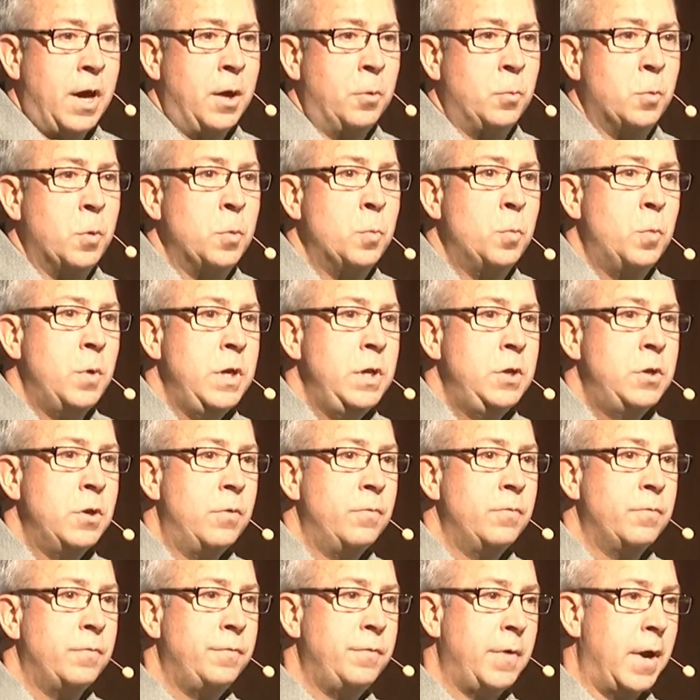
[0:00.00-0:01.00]
When we don't
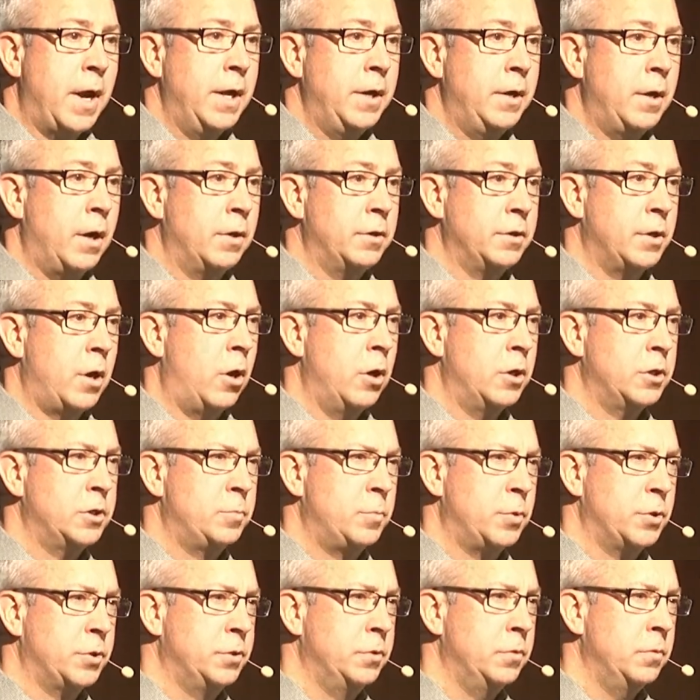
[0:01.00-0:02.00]
find our hearts
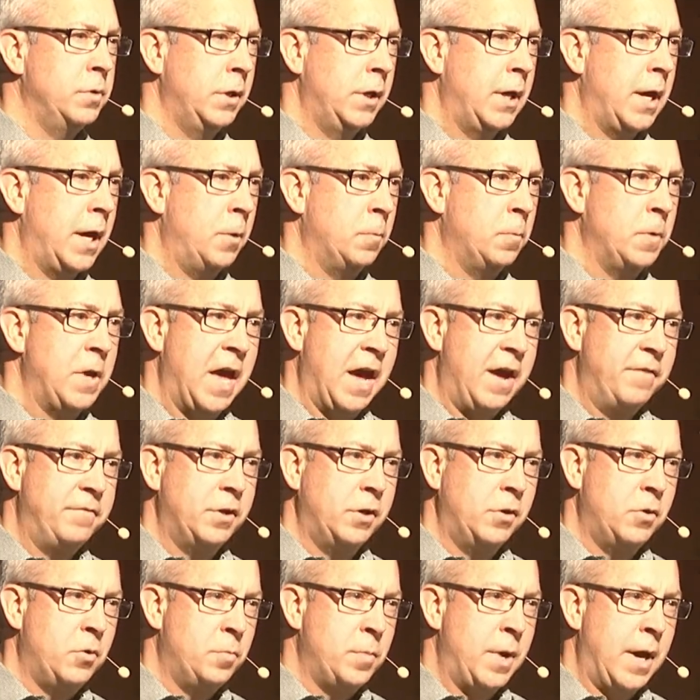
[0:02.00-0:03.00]
pursuing God, we have to
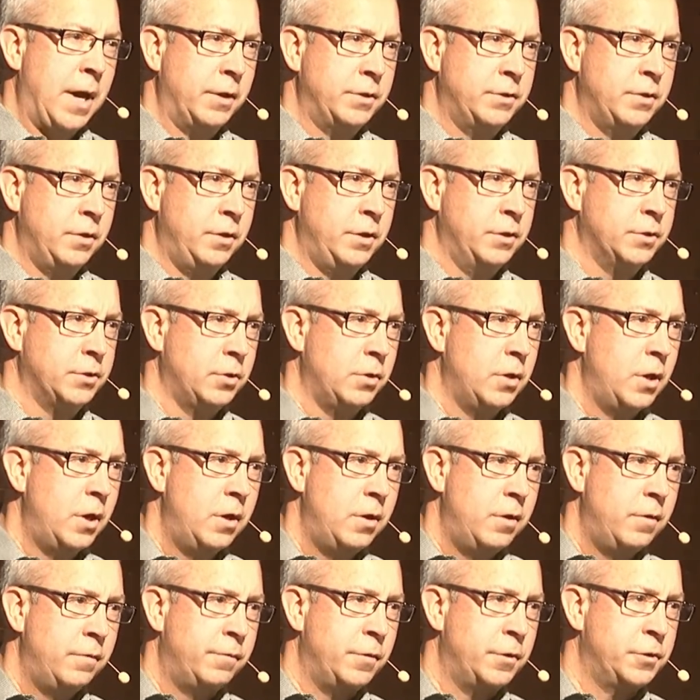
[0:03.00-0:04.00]
go back to these
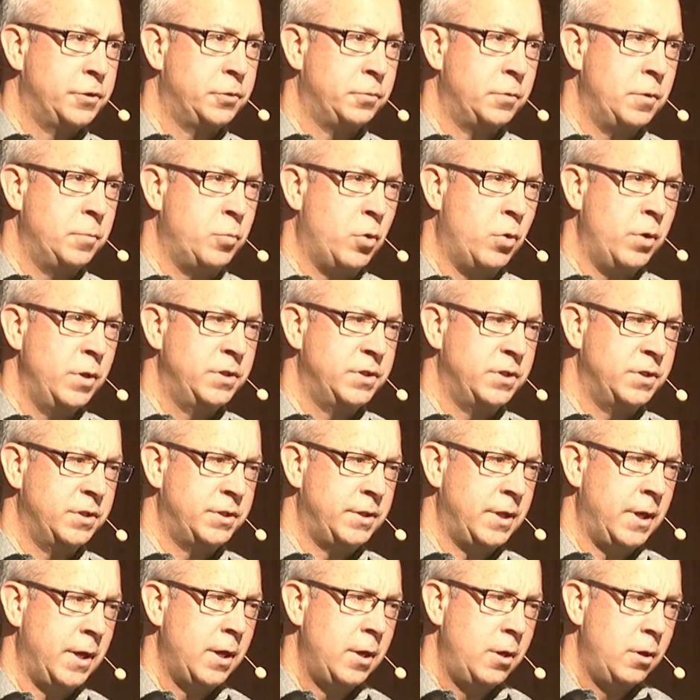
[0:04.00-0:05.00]
first three points and say,
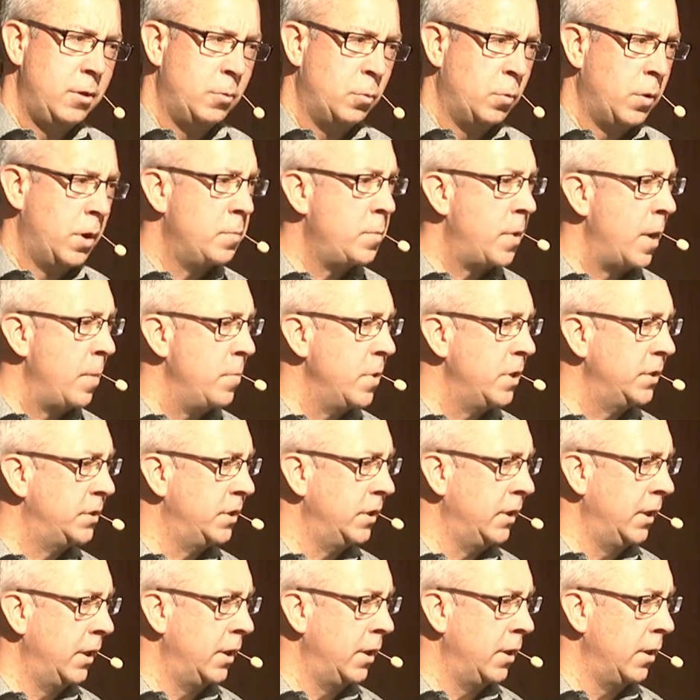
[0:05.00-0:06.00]
what am I missing
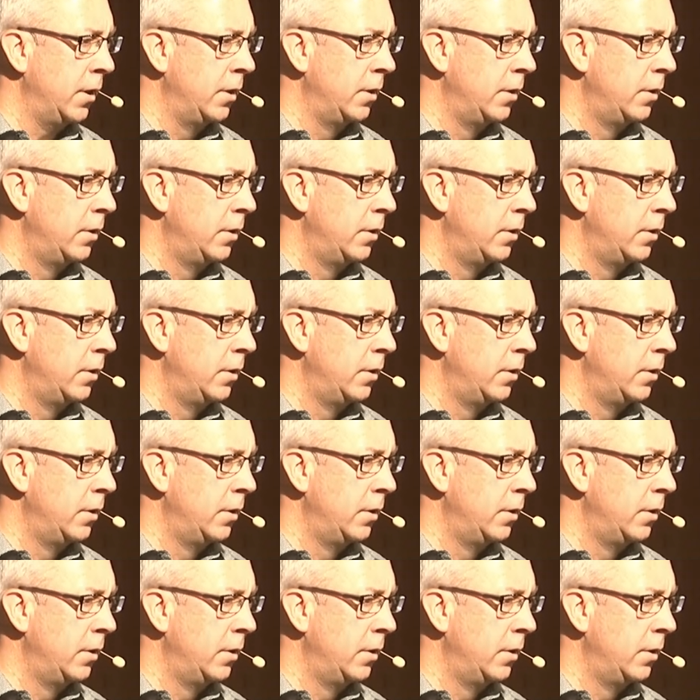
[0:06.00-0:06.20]
here?